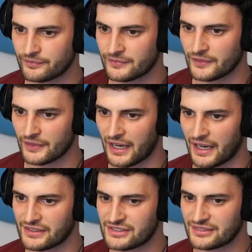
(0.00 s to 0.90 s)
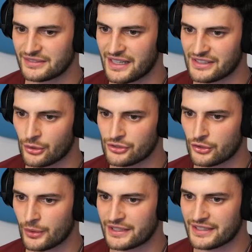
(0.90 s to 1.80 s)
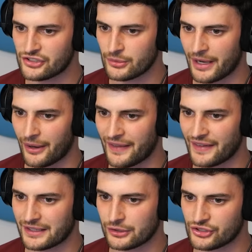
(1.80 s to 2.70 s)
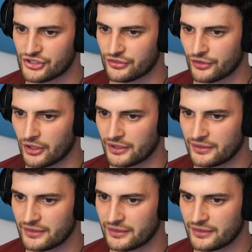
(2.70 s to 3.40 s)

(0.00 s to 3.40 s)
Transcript: Nice. It's always good when you take somebody out and then clutch as you're falling.